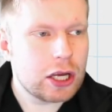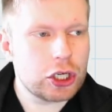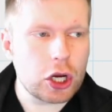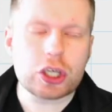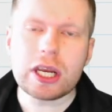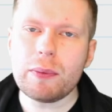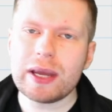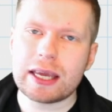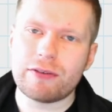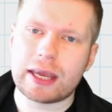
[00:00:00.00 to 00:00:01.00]
Usually
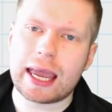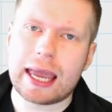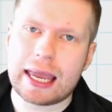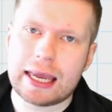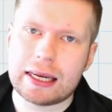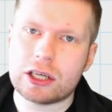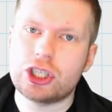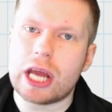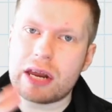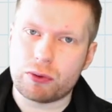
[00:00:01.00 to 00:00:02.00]
we're giving it in
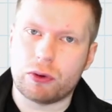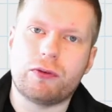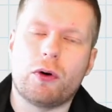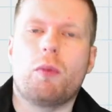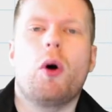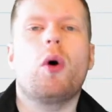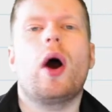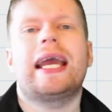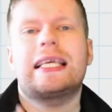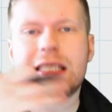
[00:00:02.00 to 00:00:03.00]
general form
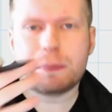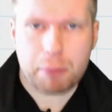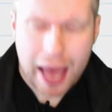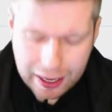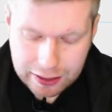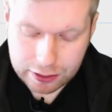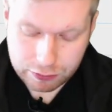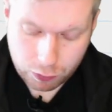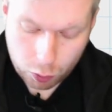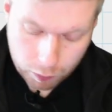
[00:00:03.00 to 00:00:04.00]
or expanded
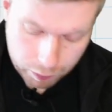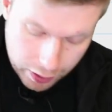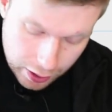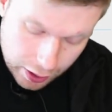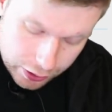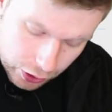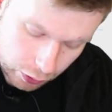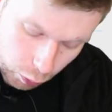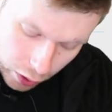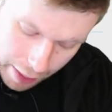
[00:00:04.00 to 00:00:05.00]
form. So
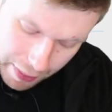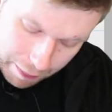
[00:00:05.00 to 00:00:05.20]
what I mean